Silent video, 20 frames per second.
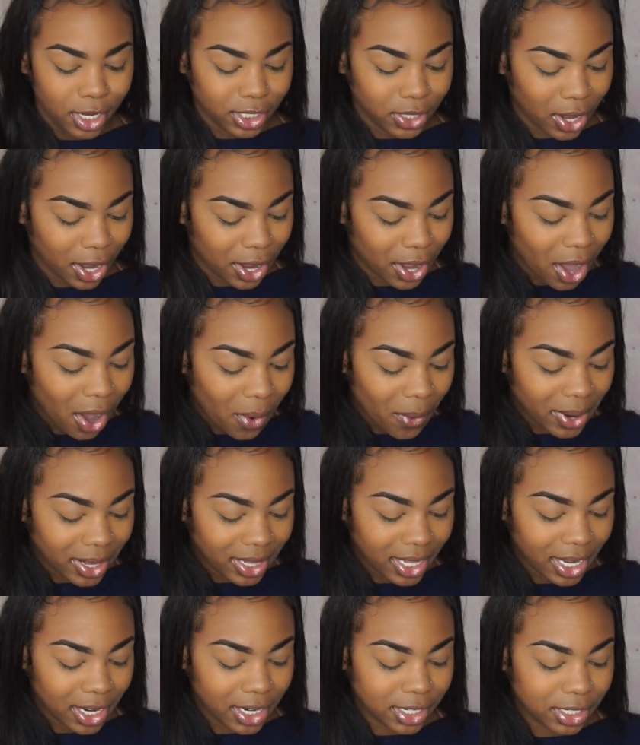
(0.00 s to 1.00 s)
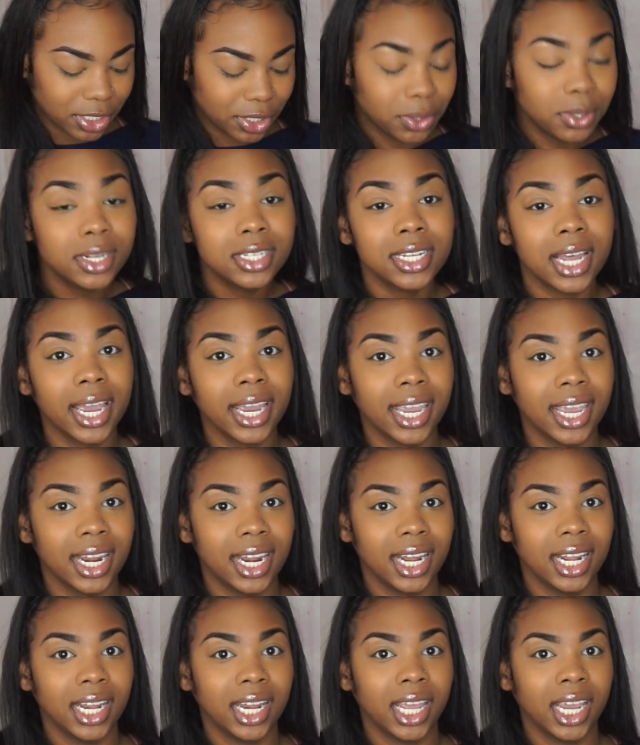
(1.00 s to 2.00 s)
So I go in there. As soon as I get
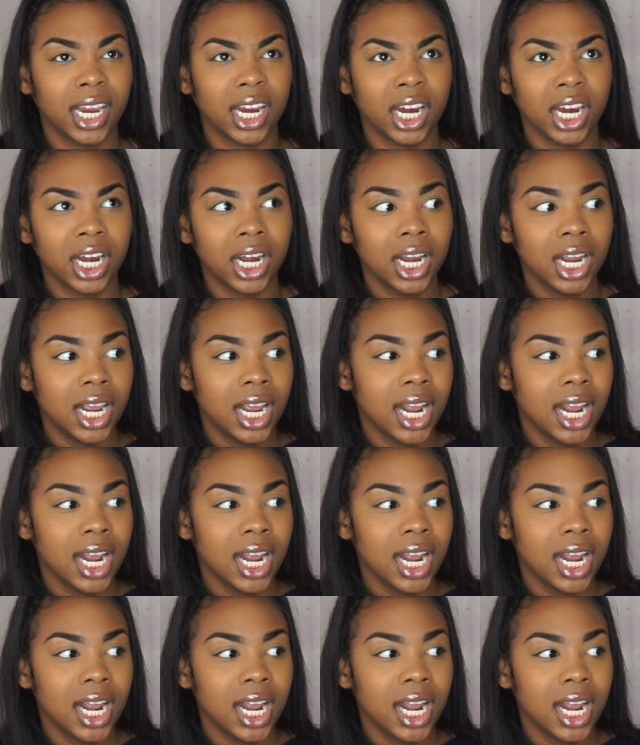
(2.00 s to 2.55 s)
in there,